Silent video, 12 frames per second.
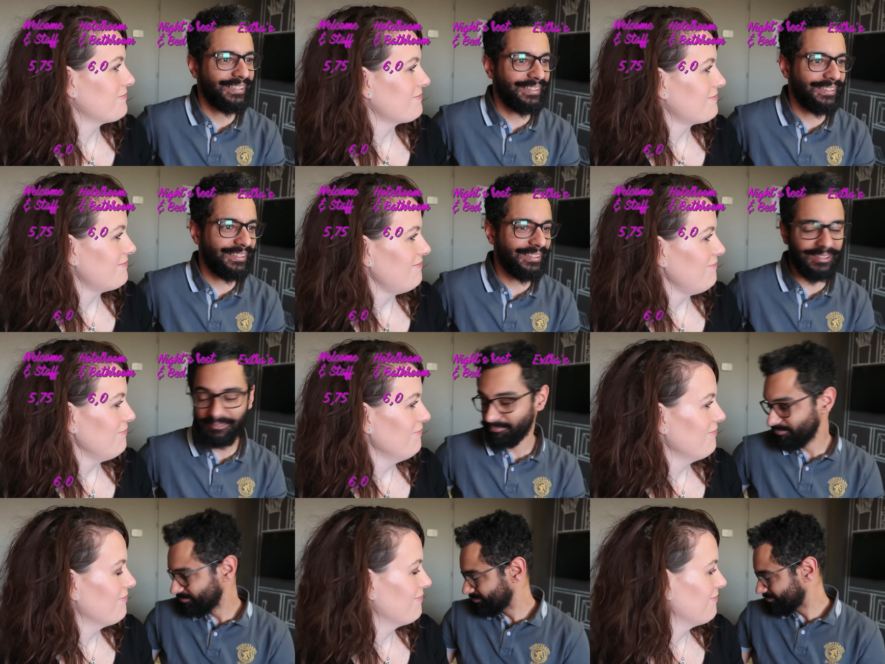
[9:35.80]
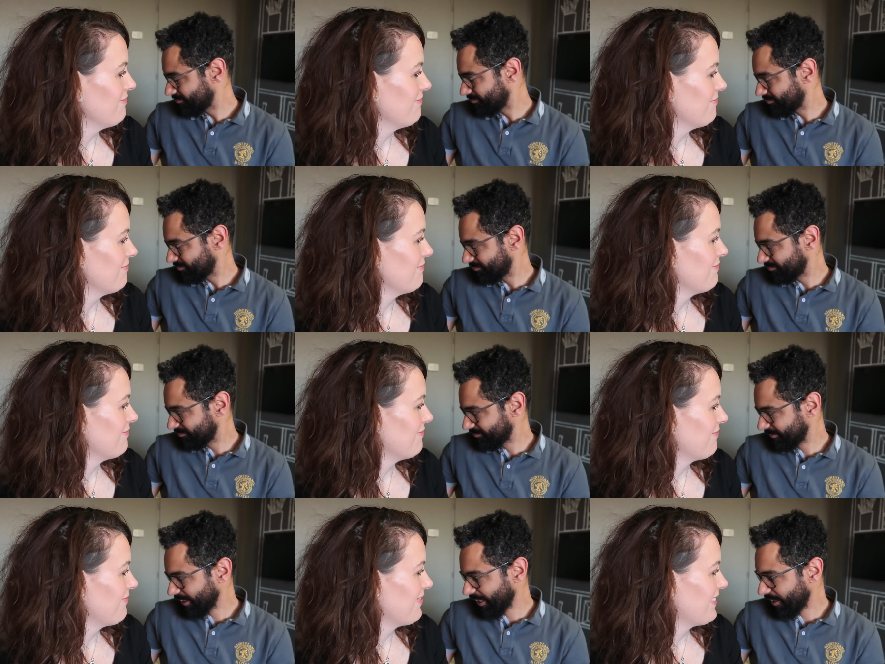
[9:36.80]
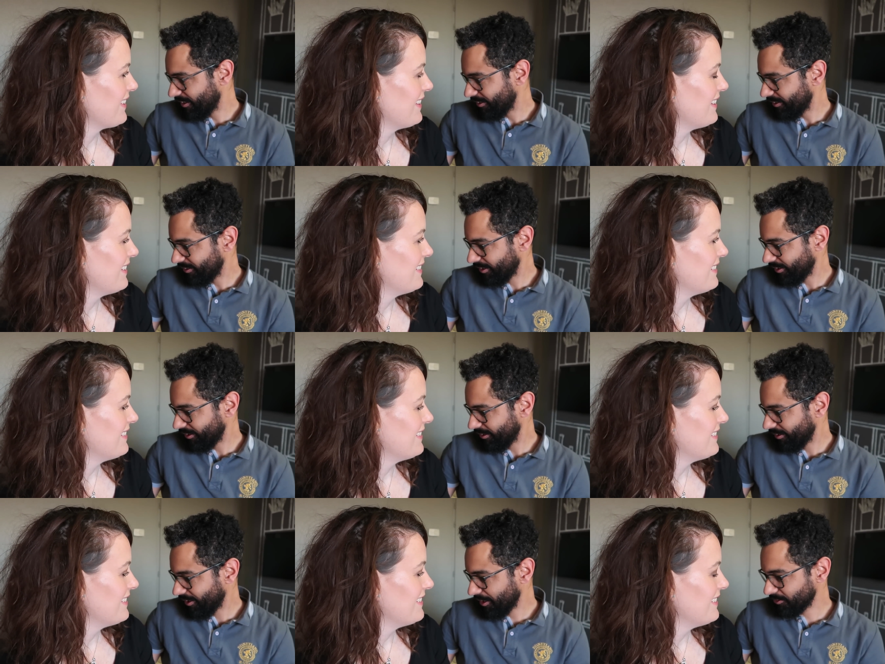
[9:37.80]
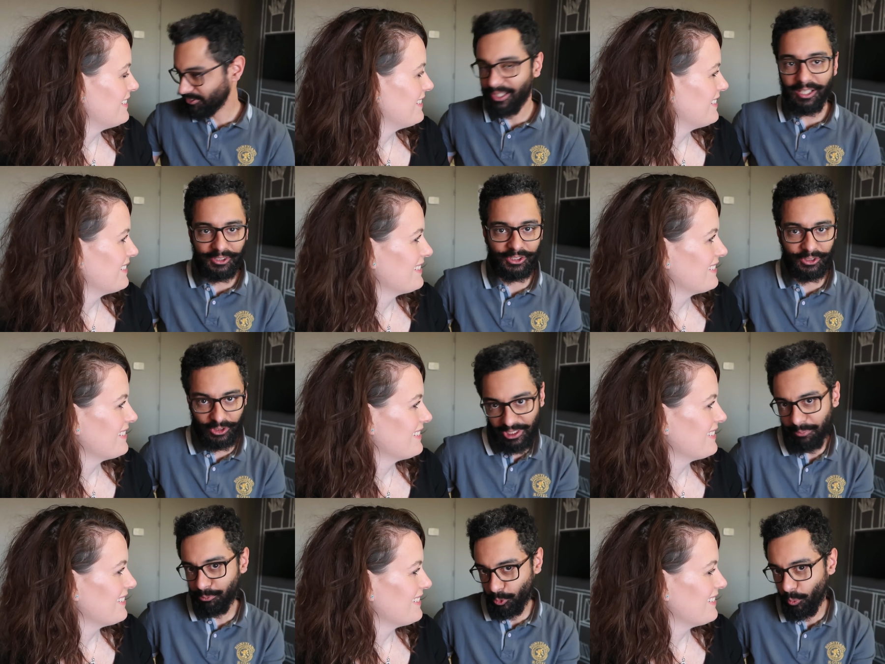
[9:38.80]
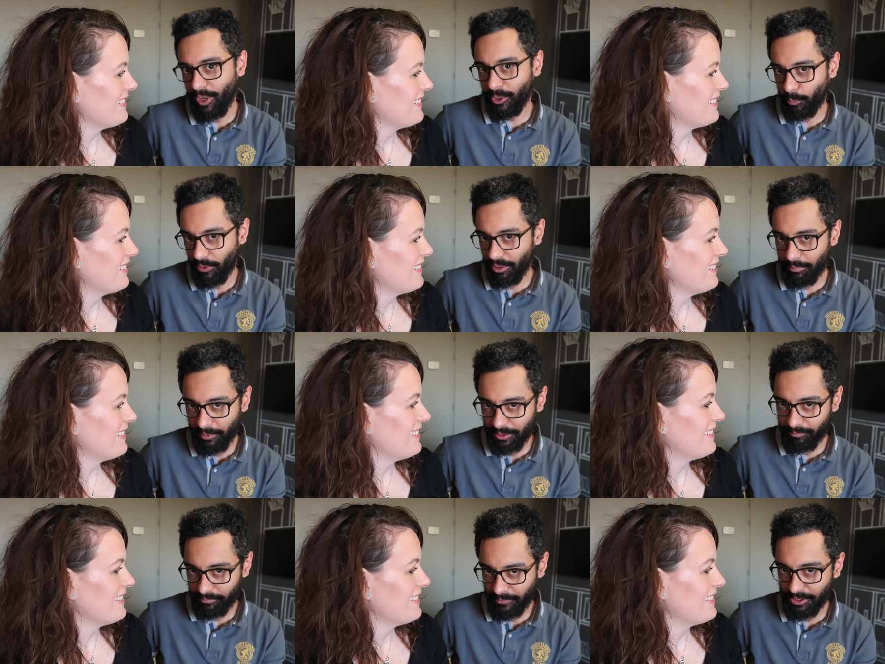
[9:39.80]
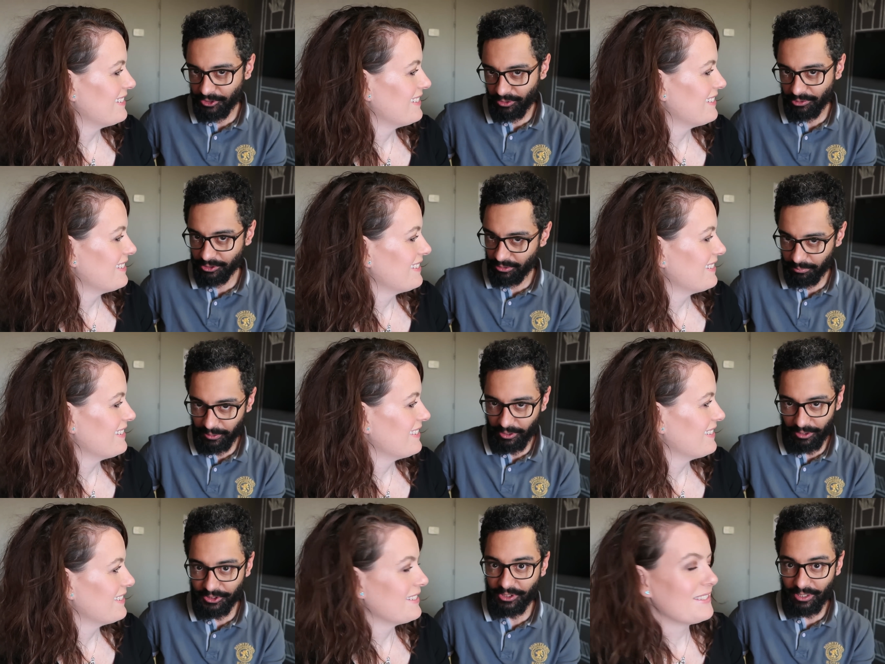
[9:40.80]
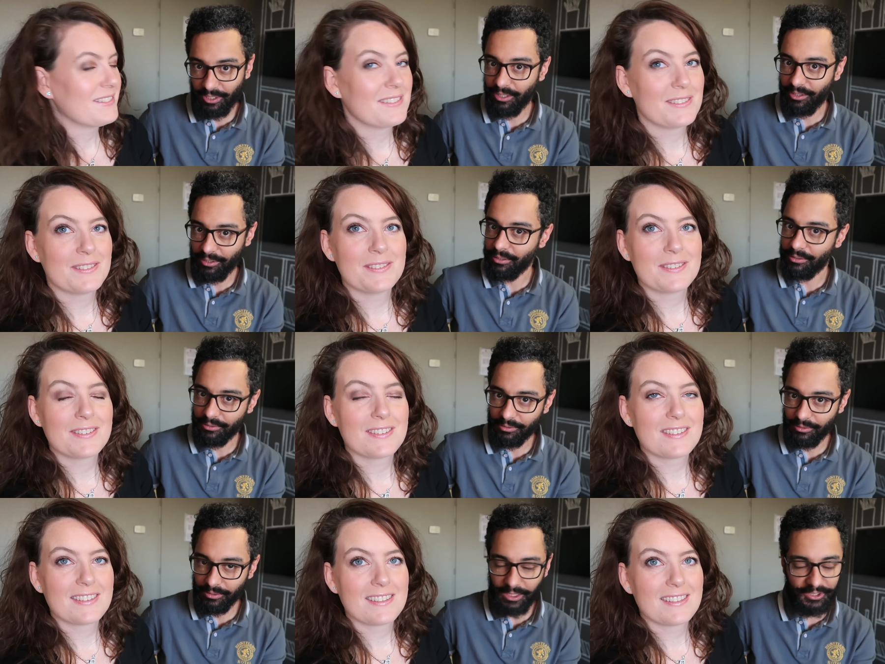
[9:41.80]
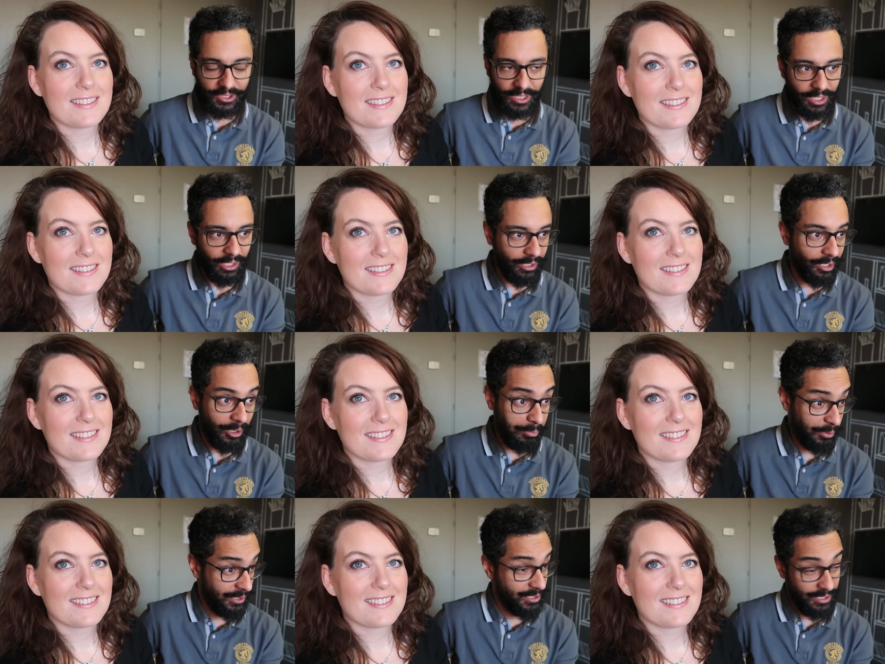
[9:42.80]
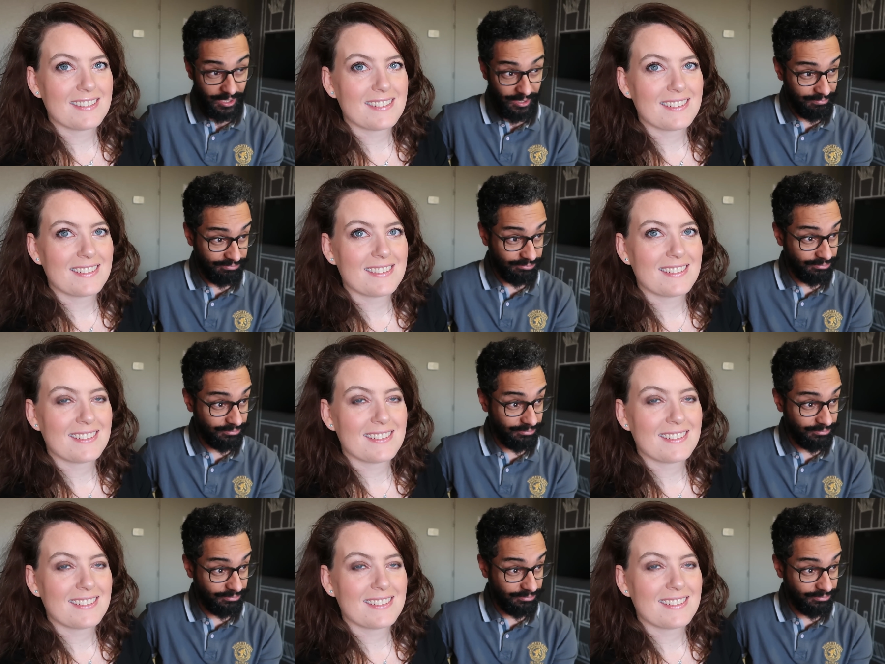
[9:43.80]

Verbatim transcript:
Speaker 1: Uh, yeah. I, I slept quite well, but that's also because uh, yesterday I got up at uh,